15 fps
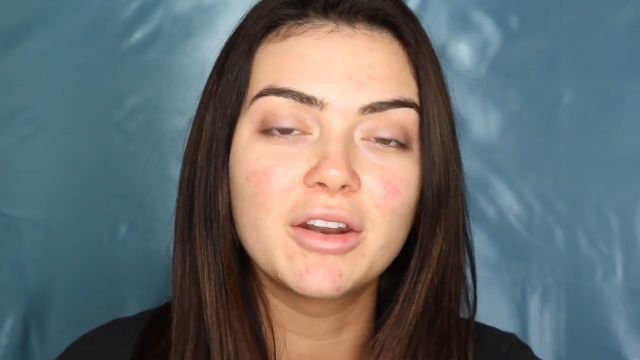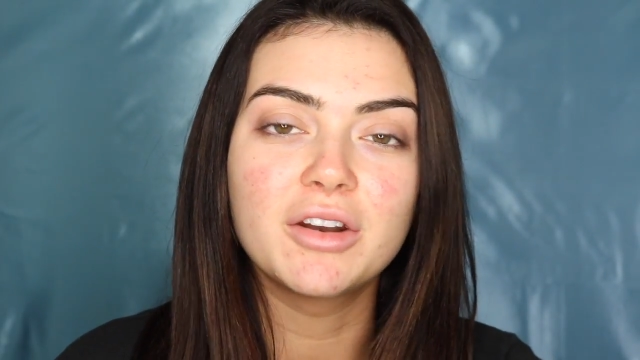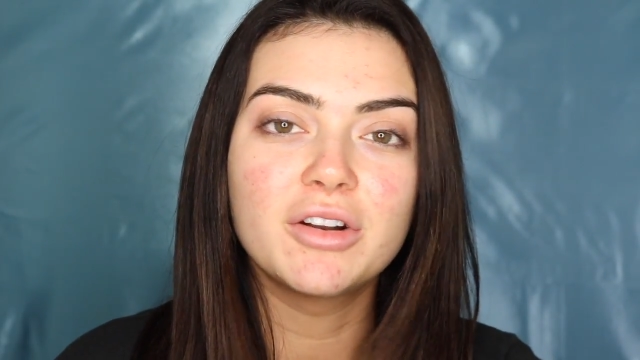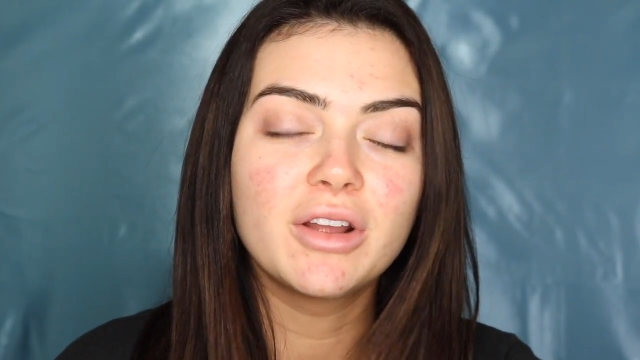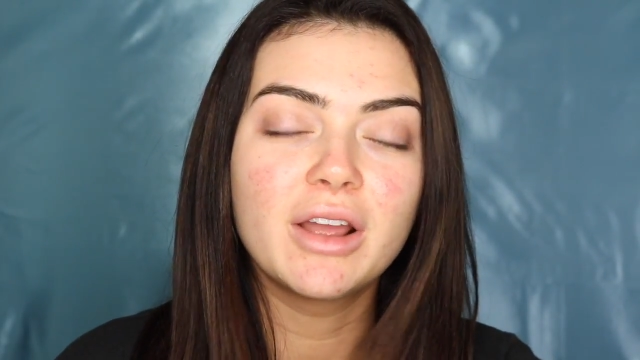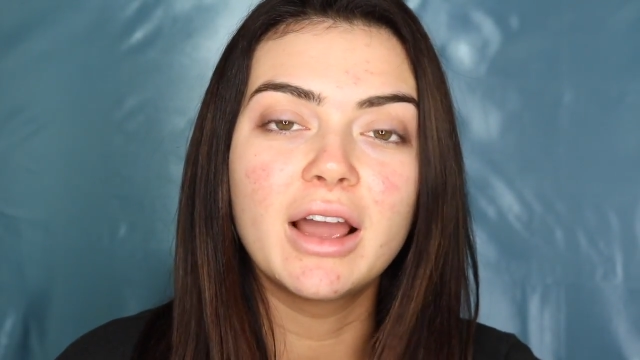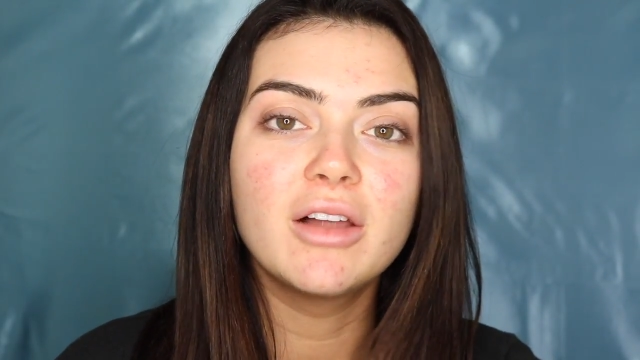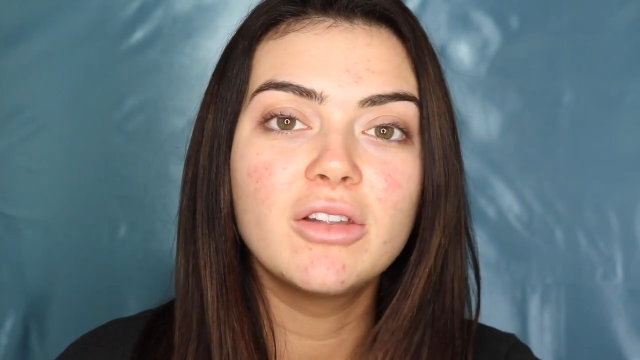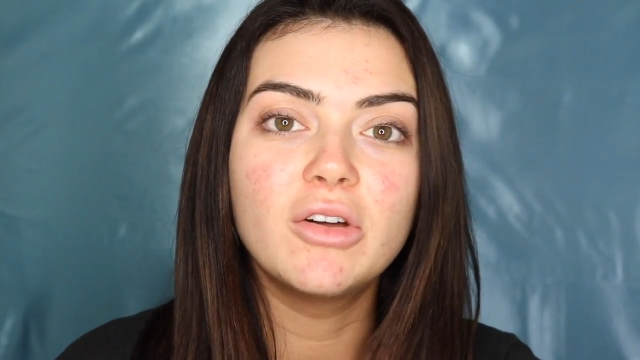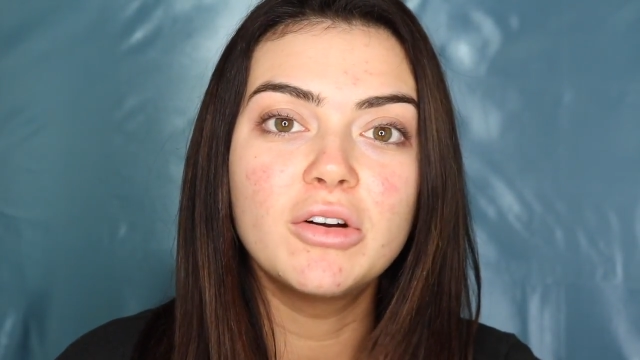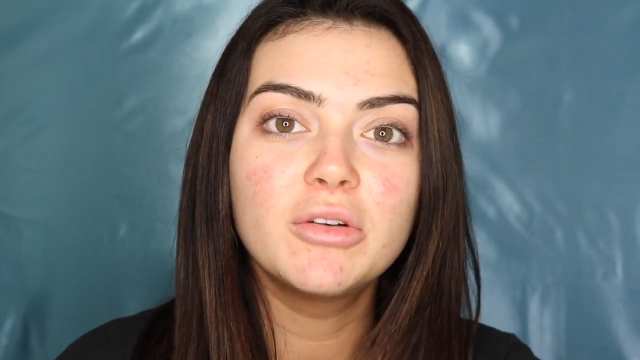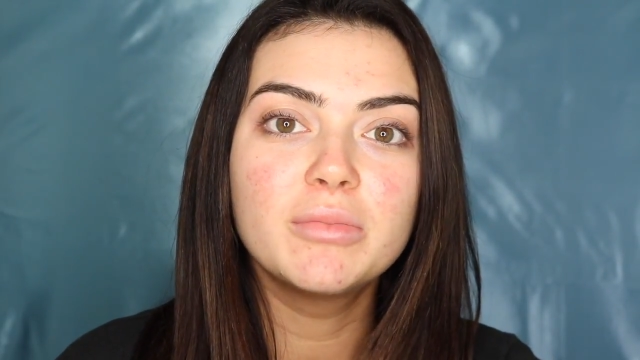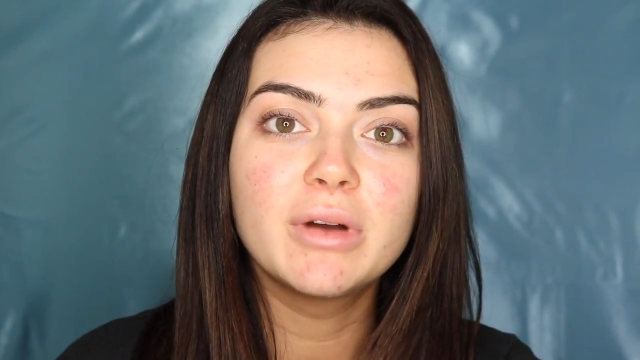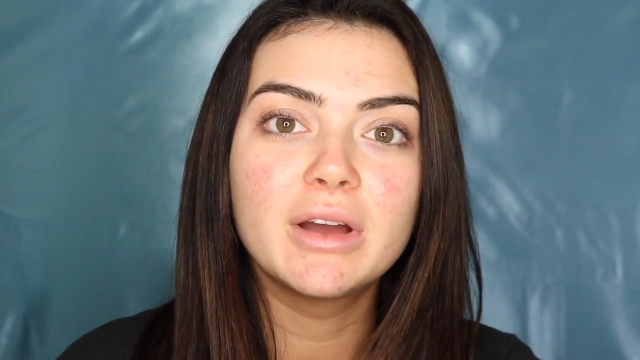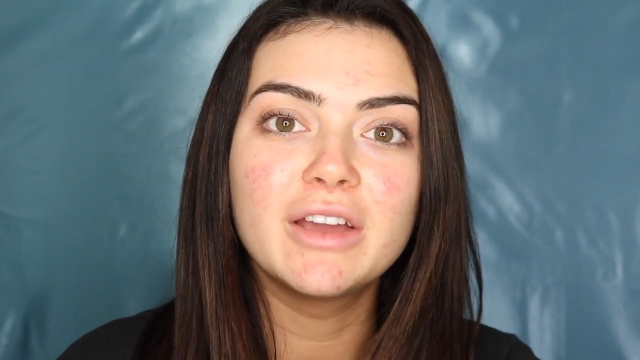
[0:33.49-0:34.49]
I don't know how
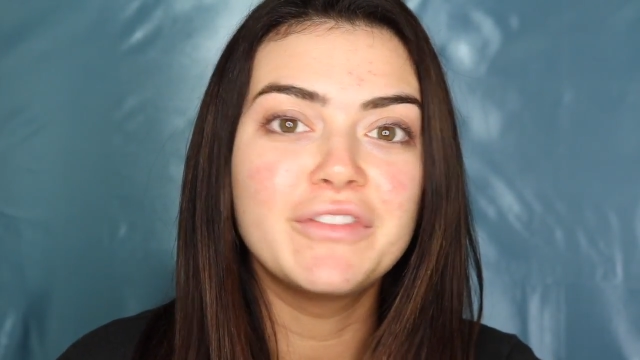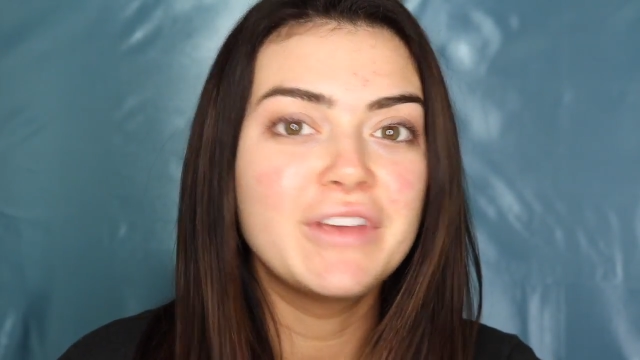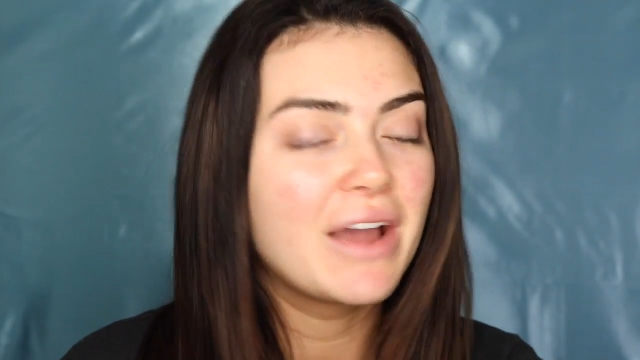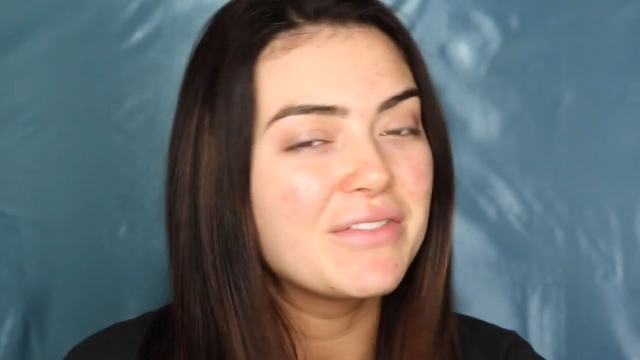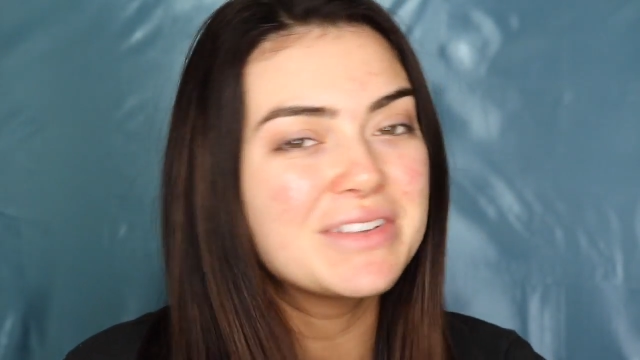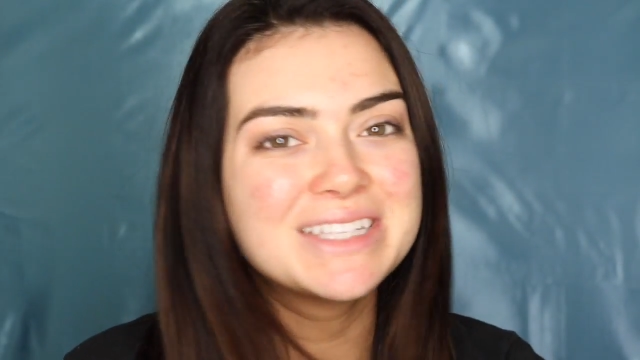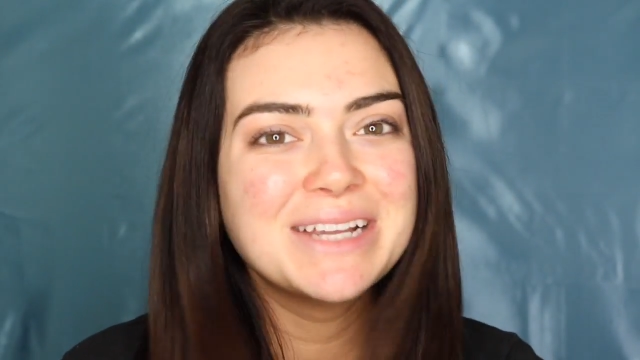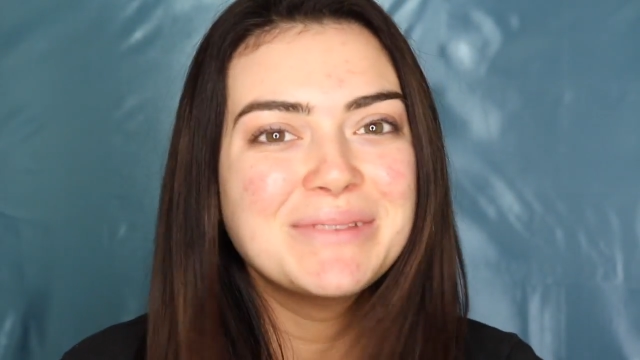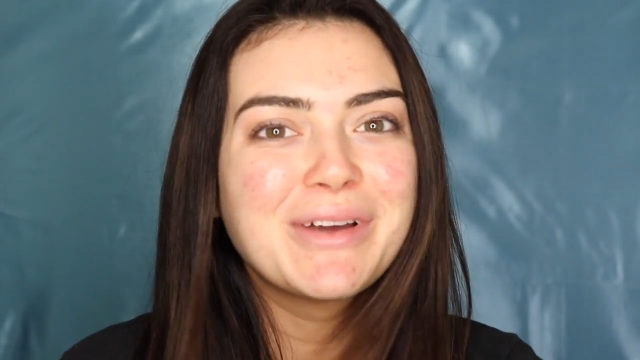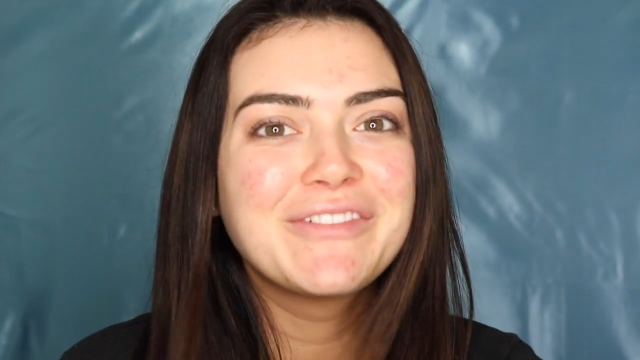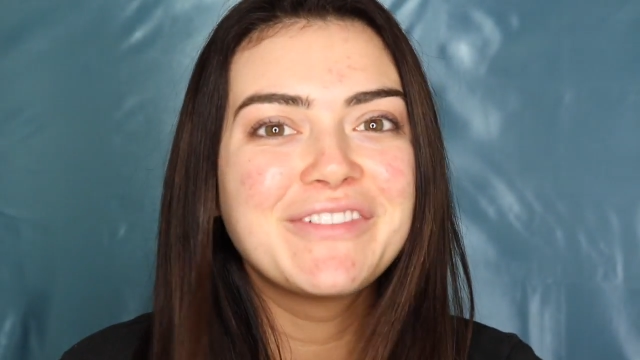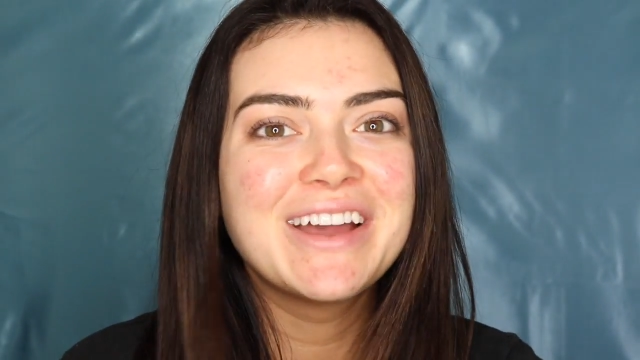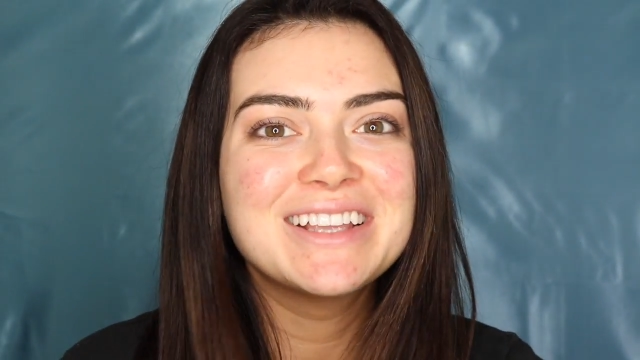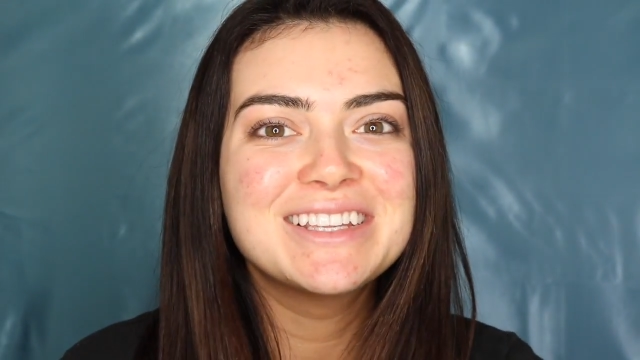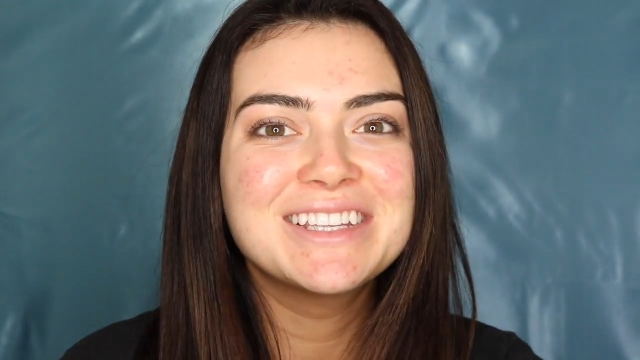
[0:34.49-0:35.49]
long, but if you haven't seen my
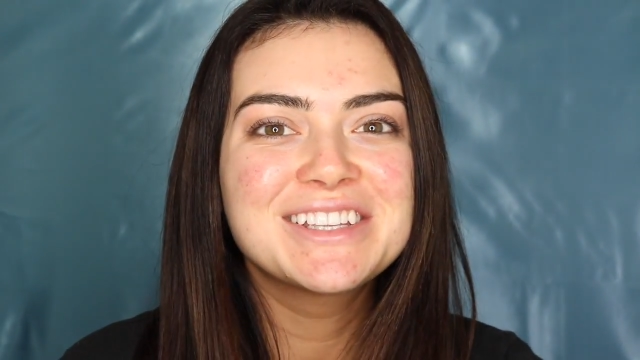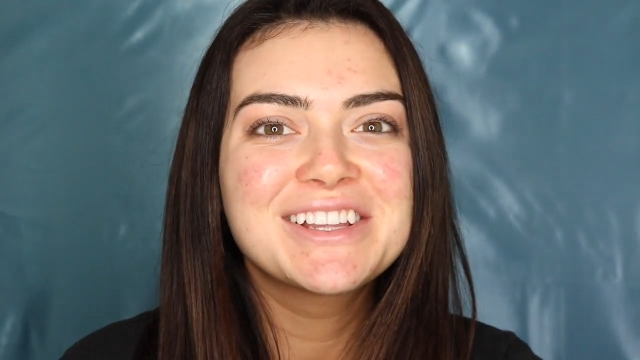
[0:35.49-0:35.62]
face,